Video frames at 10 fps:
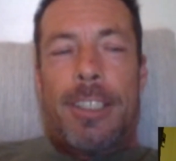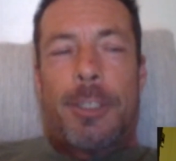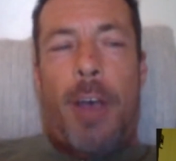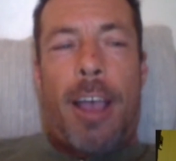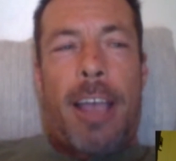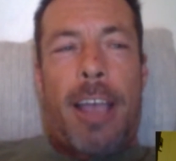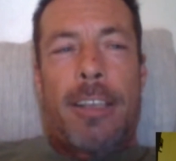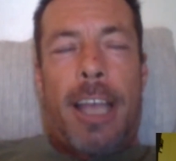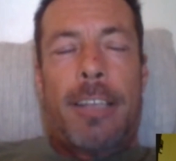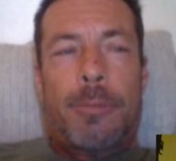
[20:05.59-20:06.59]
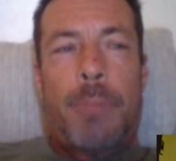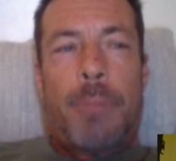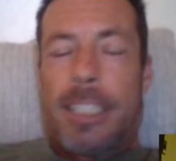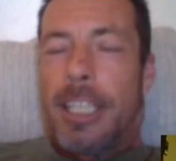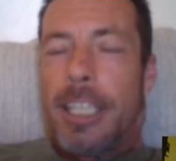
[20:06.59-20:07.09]
So I
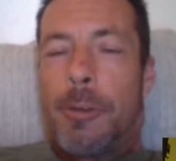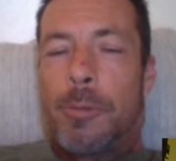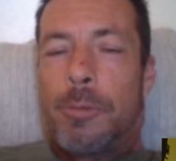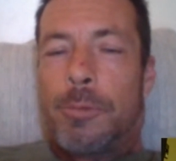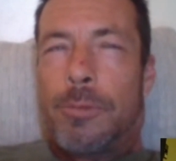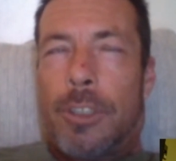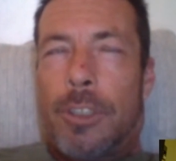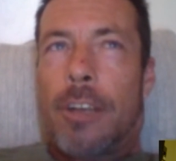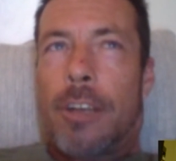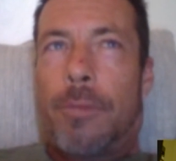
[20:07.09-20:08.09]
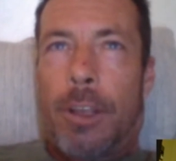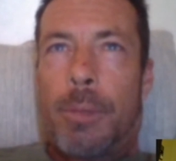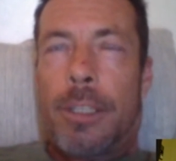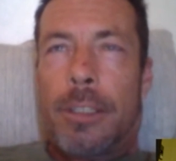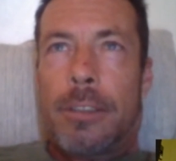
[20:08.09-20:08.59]
basically started
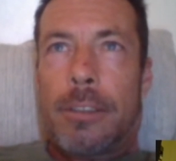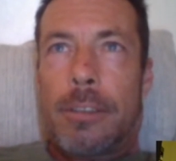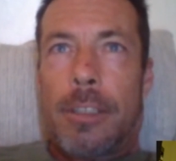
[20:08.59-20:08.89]
filming